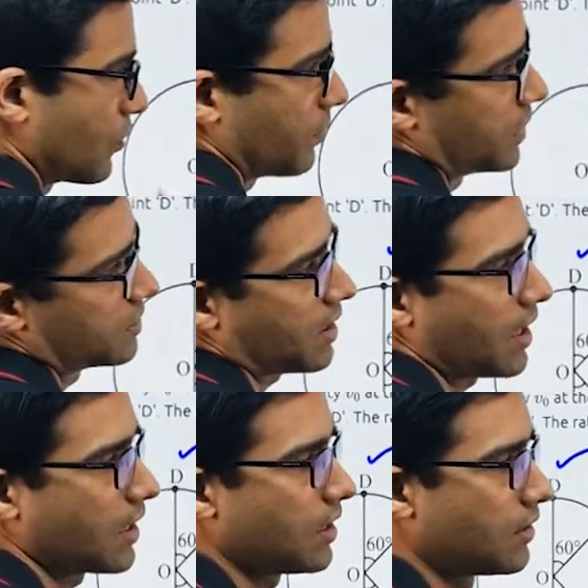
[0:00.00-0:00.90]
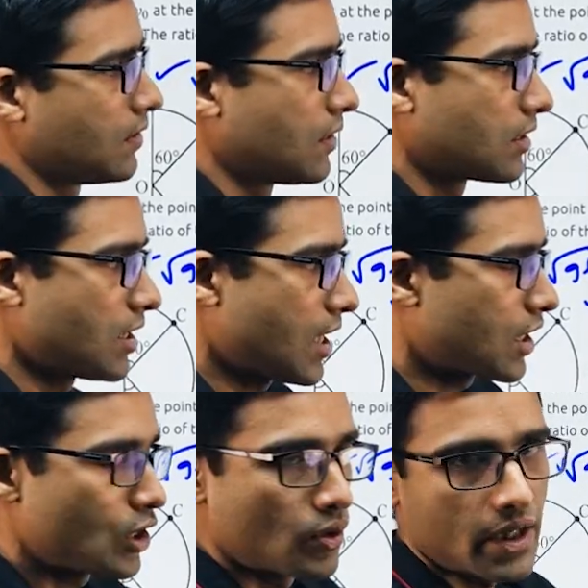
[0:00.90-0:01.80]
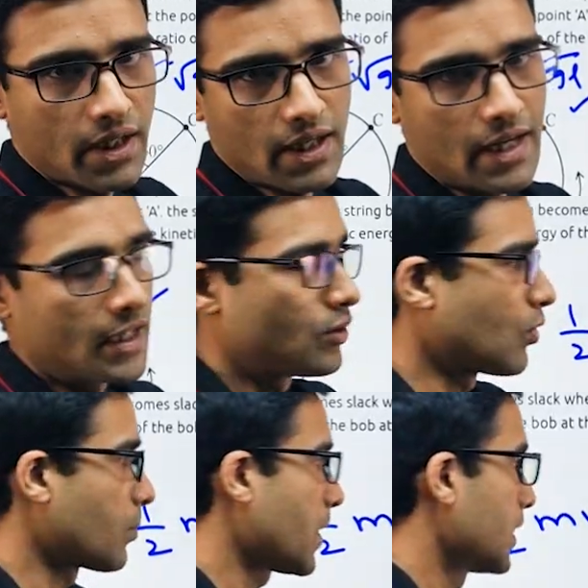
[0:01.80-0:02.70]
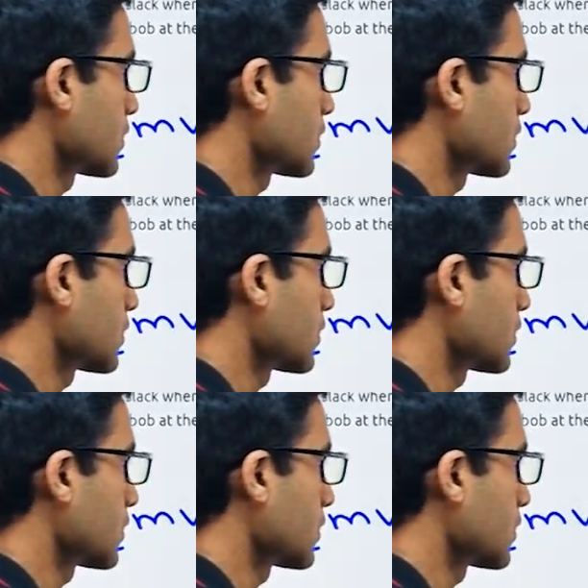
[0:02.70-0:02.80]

from this triangle, directly you will get L into 1 minus